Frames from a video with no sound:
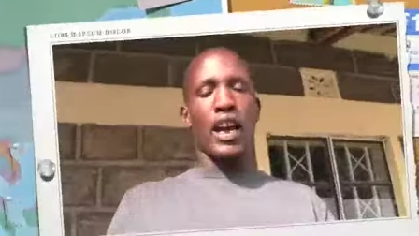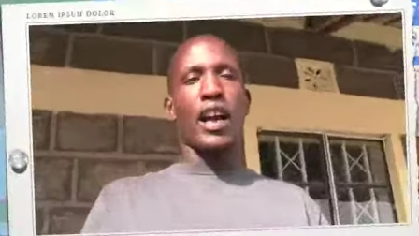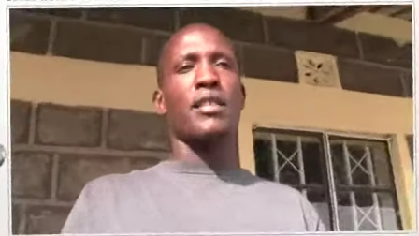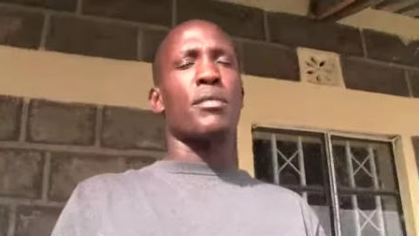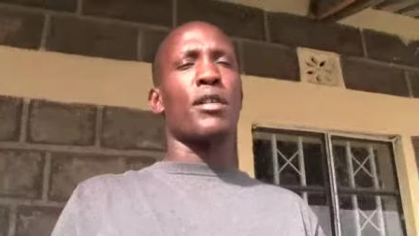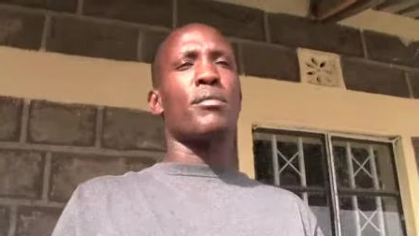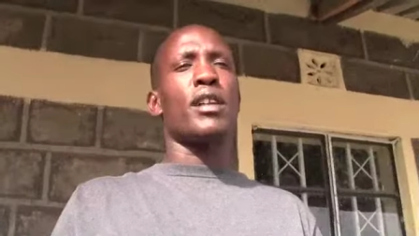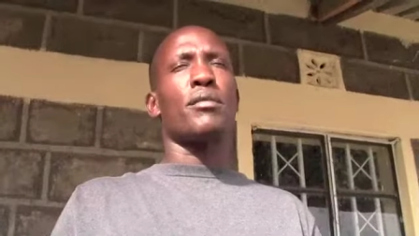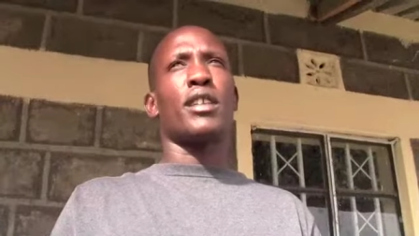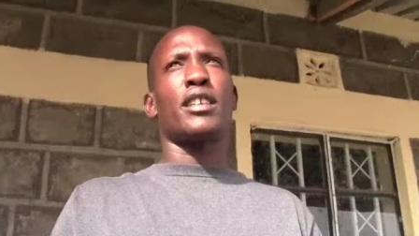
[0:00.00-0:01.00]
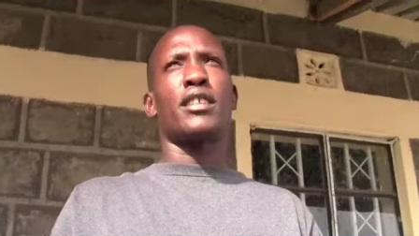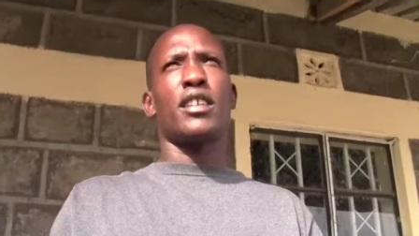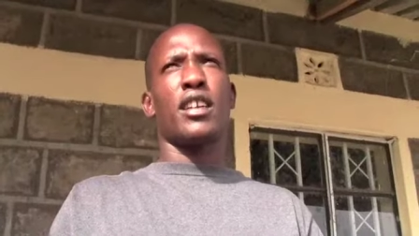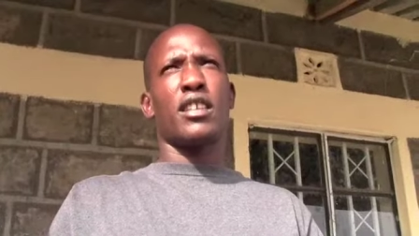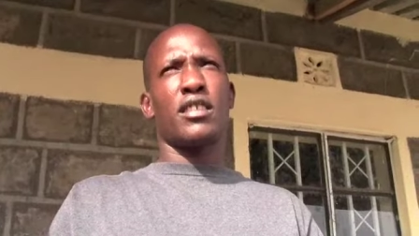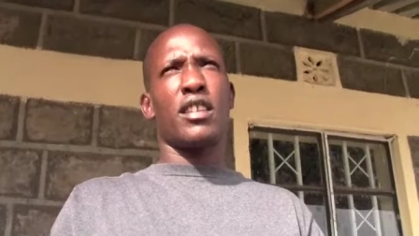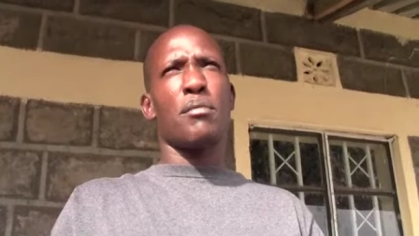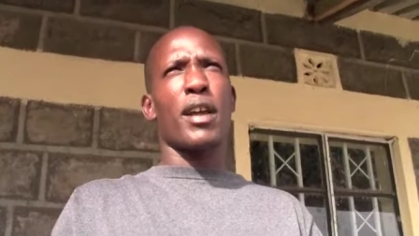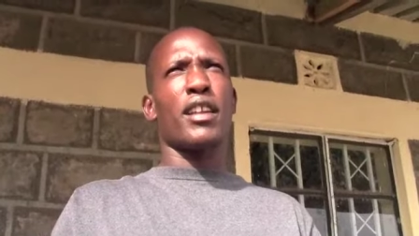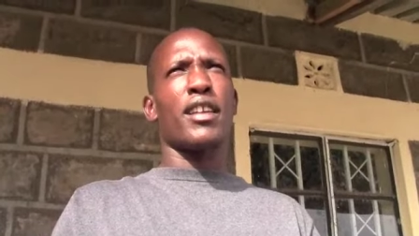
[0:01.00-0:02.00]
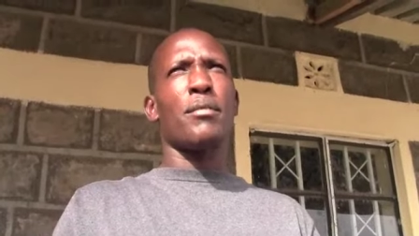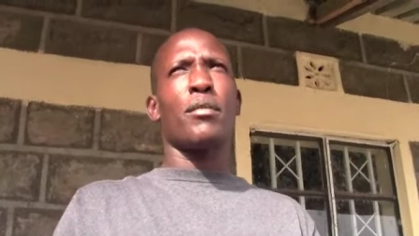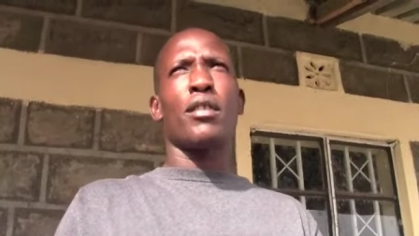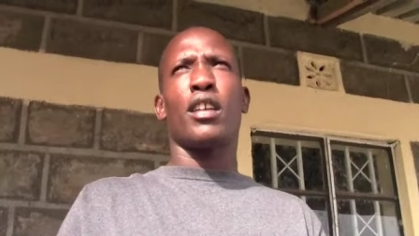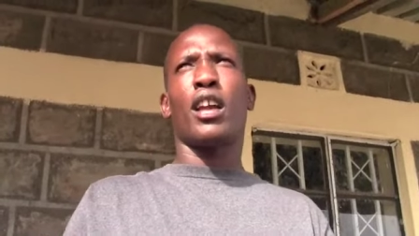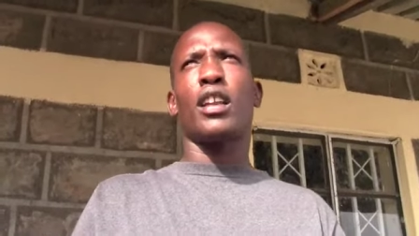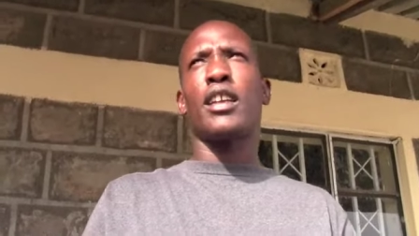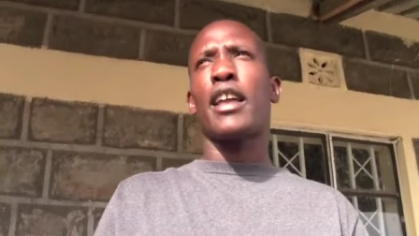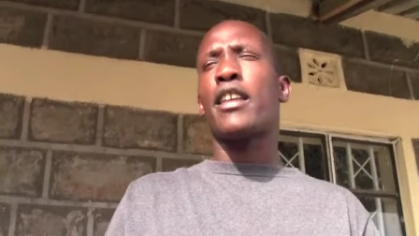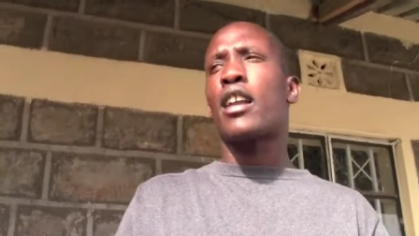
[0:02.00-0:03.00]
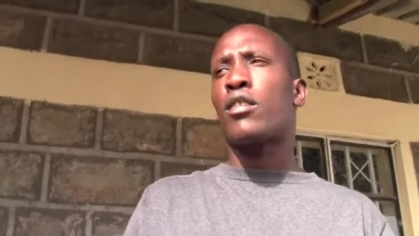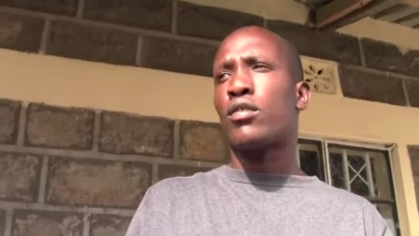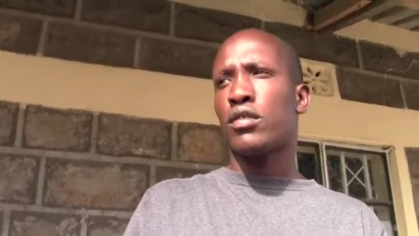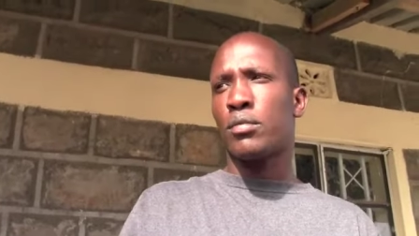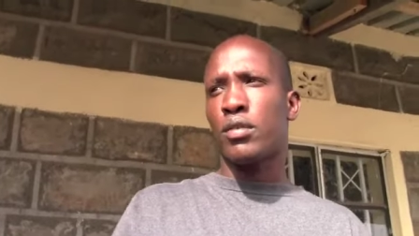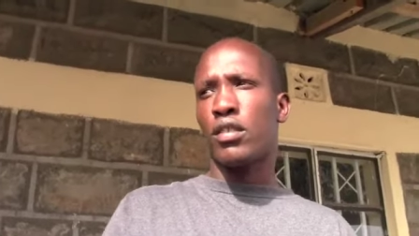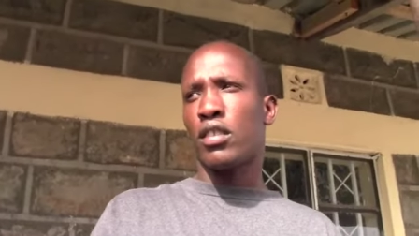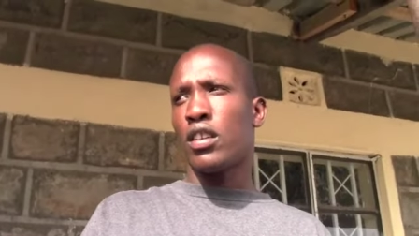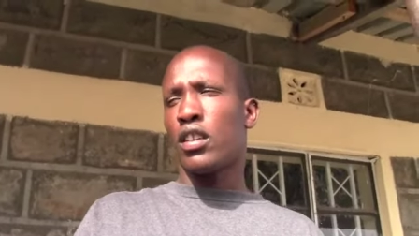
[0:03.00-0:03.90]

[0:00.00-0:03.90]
a heart problem that she, she met him in Kenyatta Hospital.